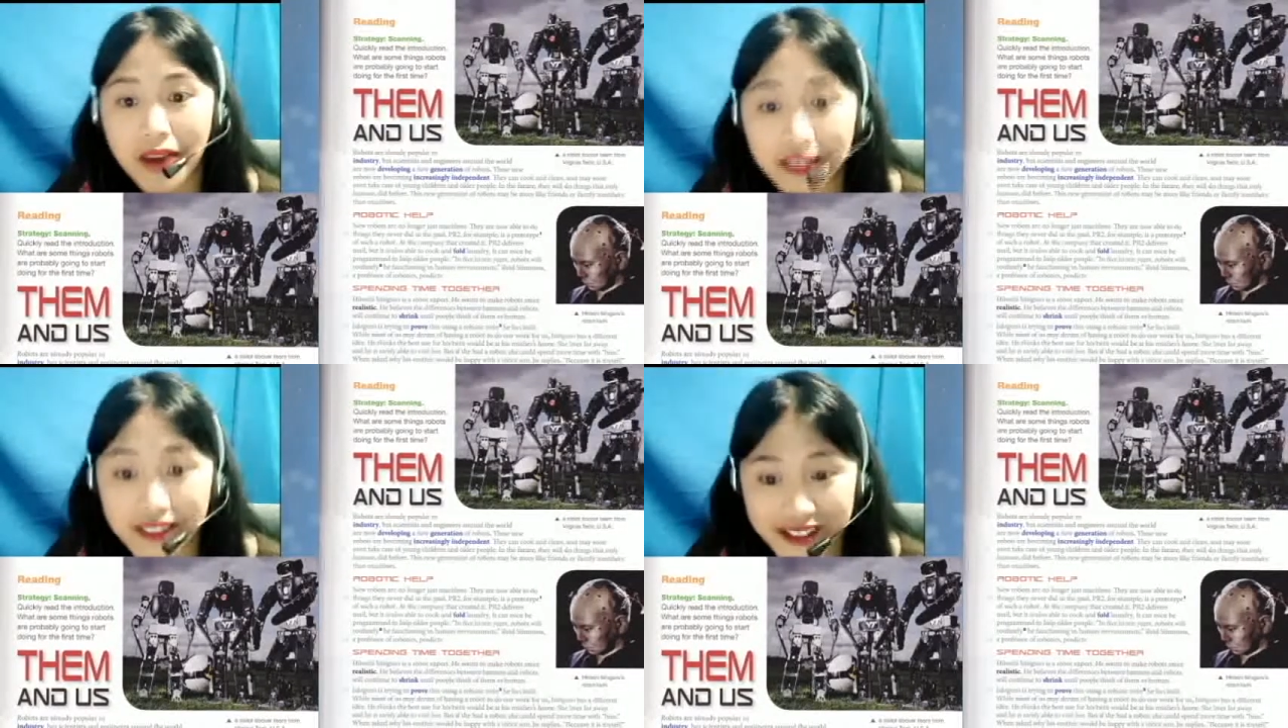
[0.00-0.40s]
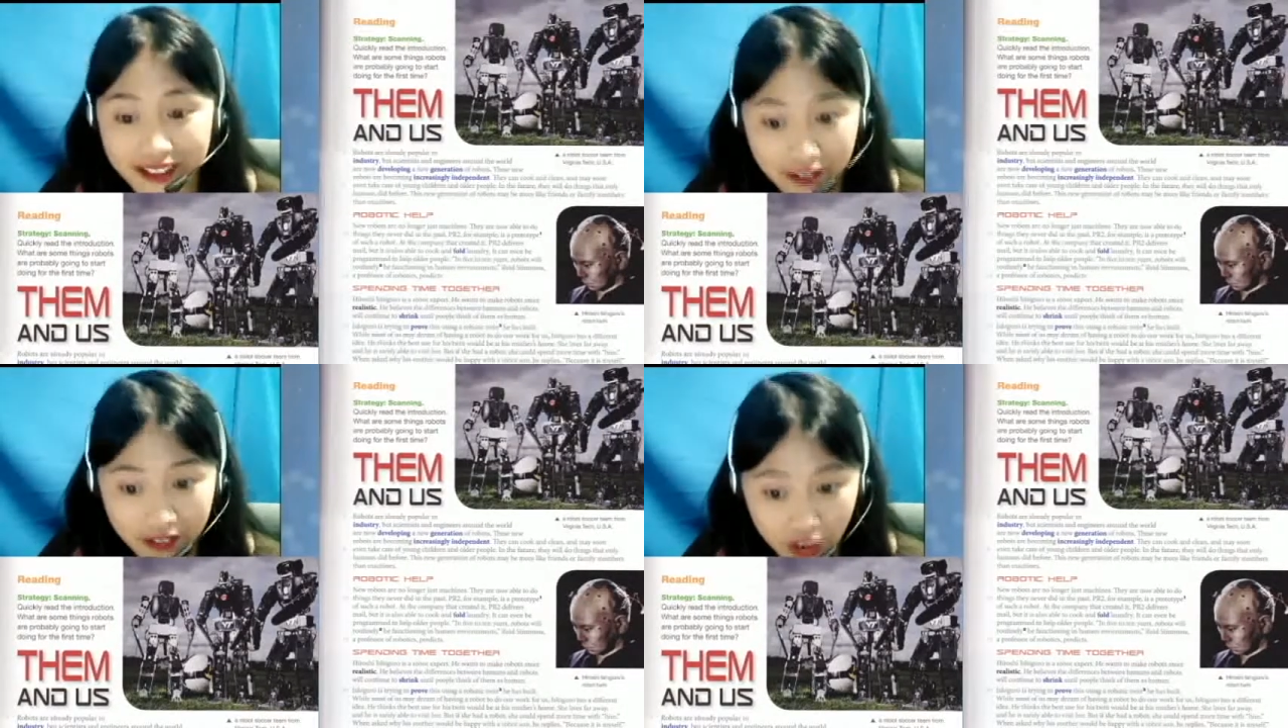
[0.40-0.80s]
mother's
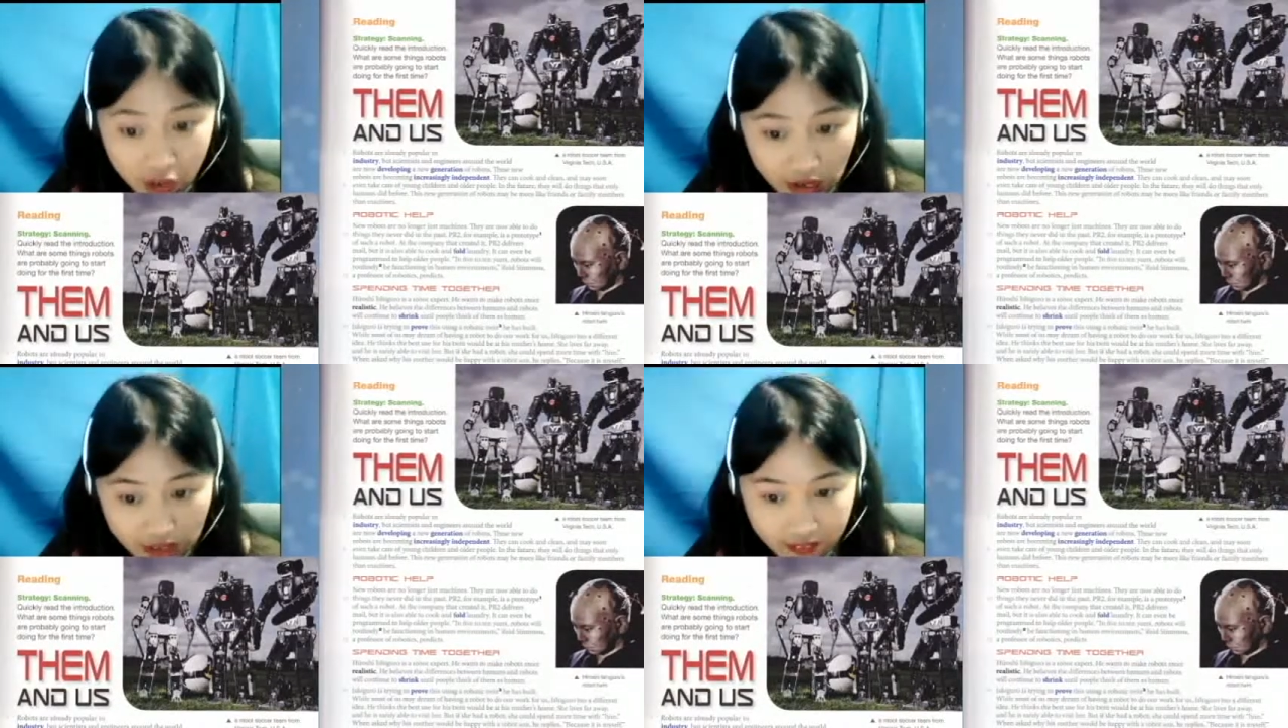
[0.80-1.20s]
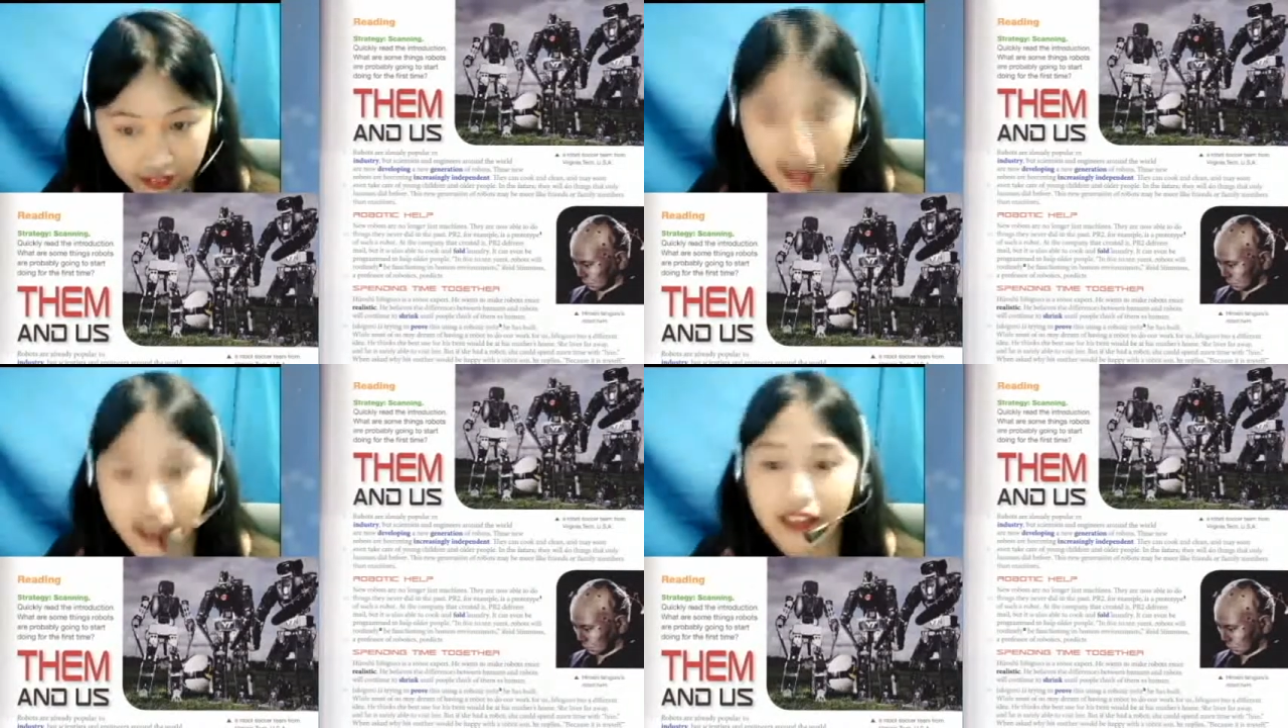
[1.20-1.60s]
generation,
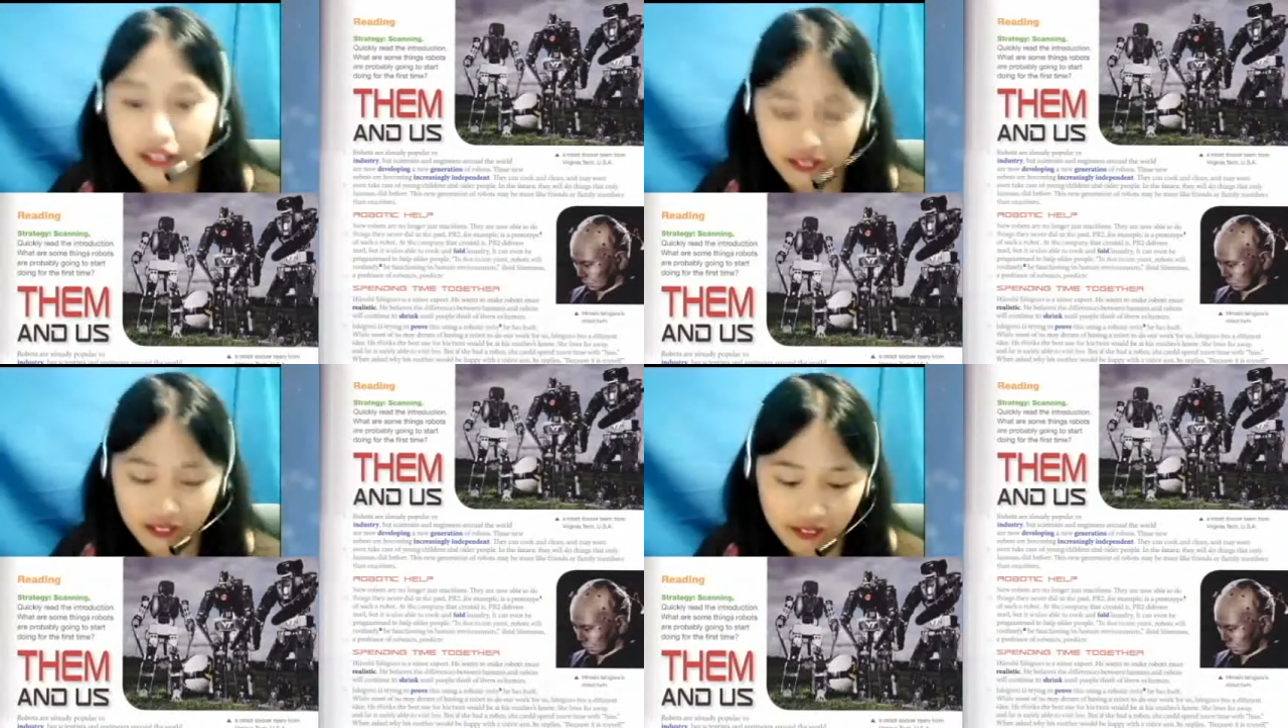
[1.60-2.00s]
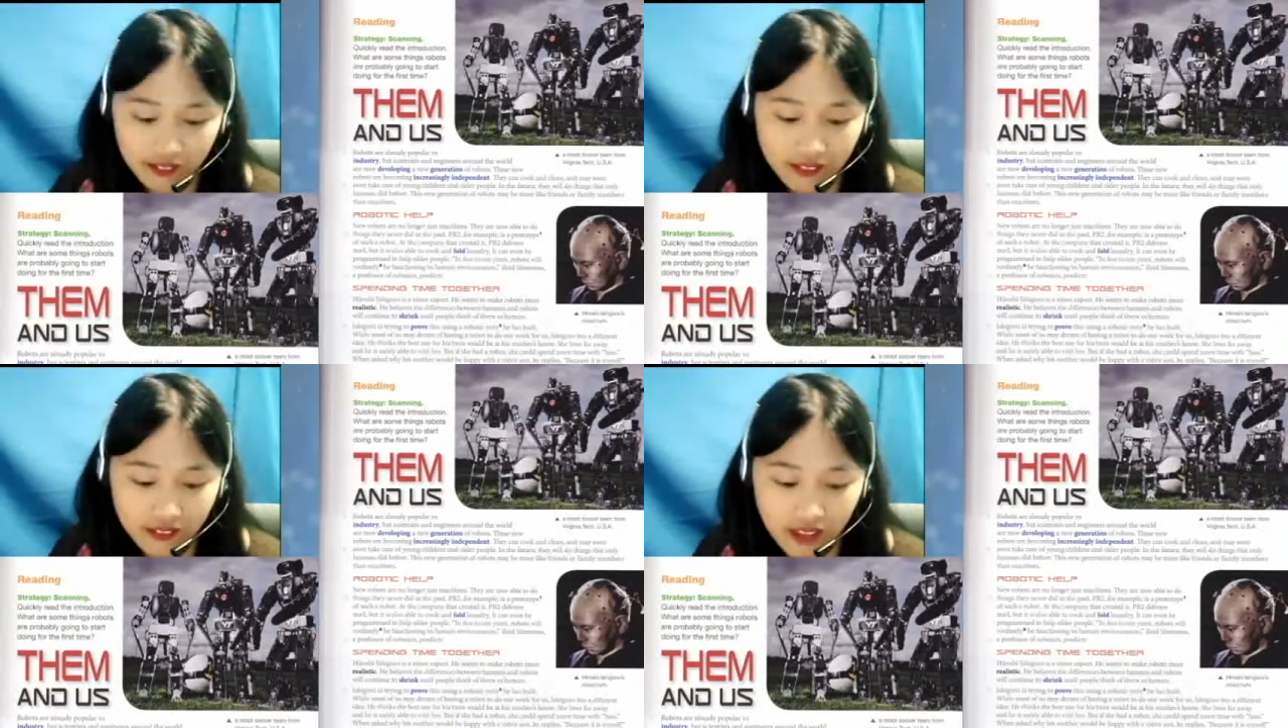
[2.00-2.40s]
right?
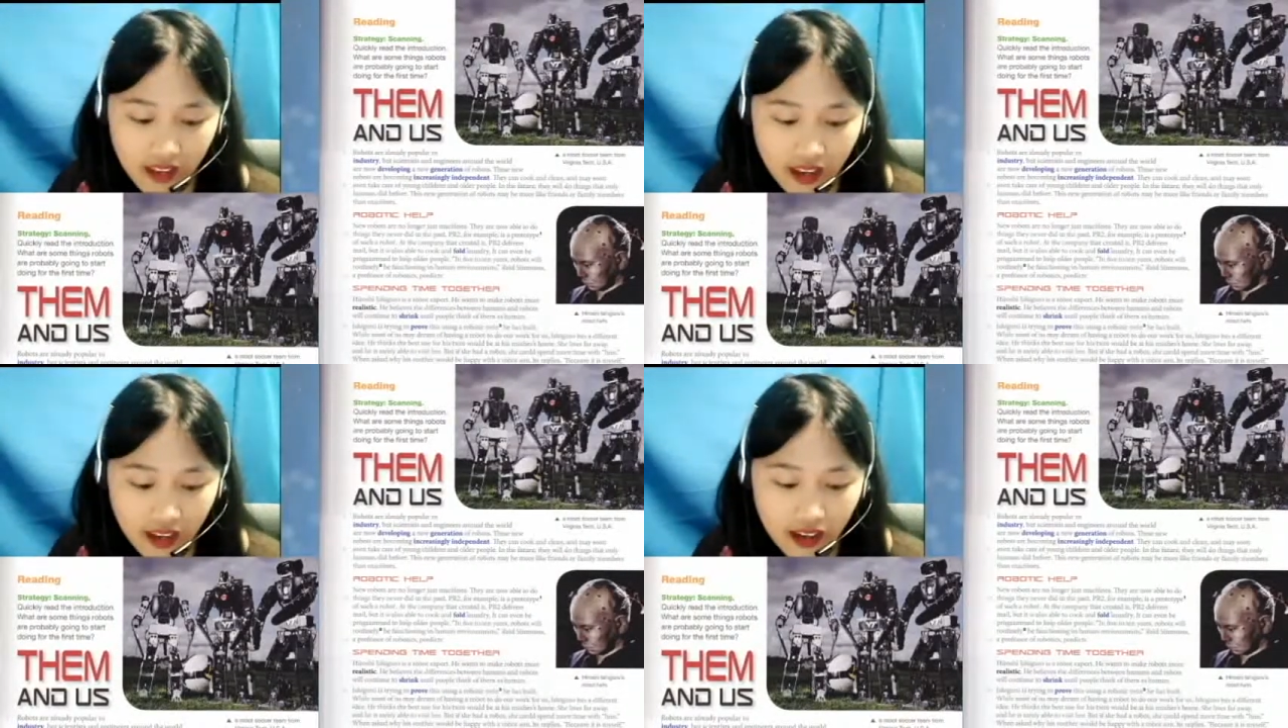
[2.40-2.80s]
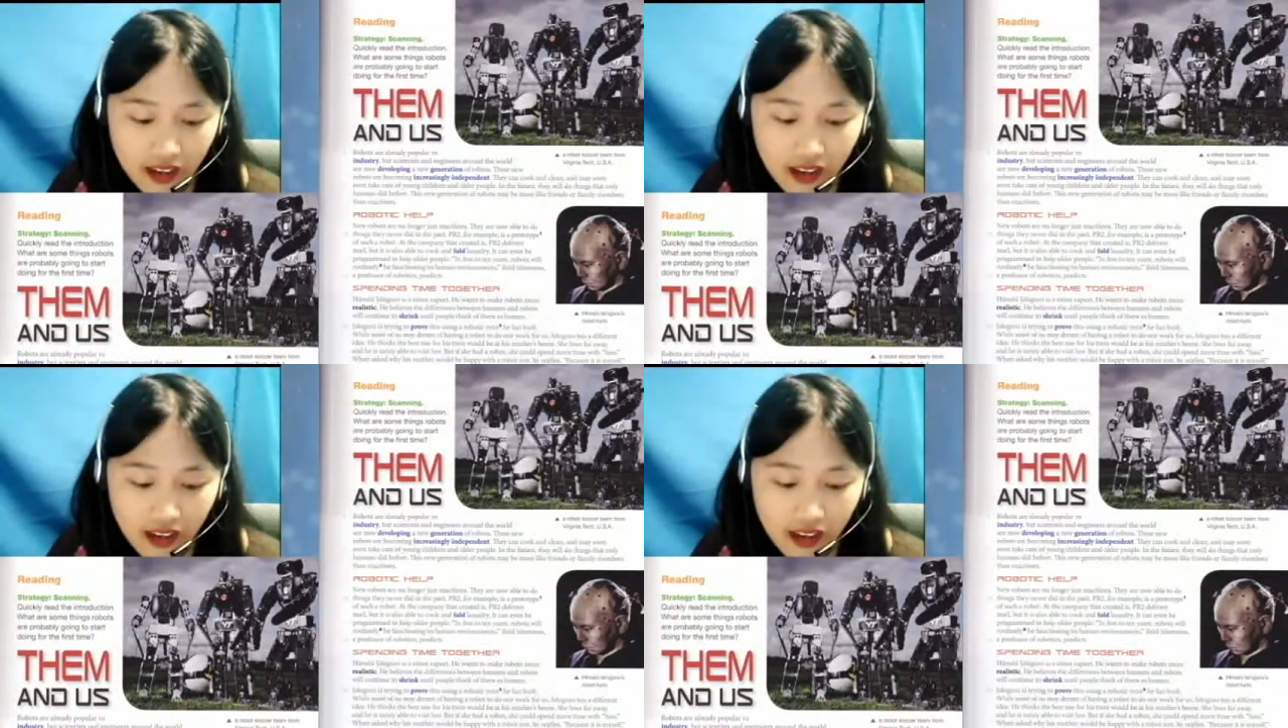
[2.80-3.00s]
Okay,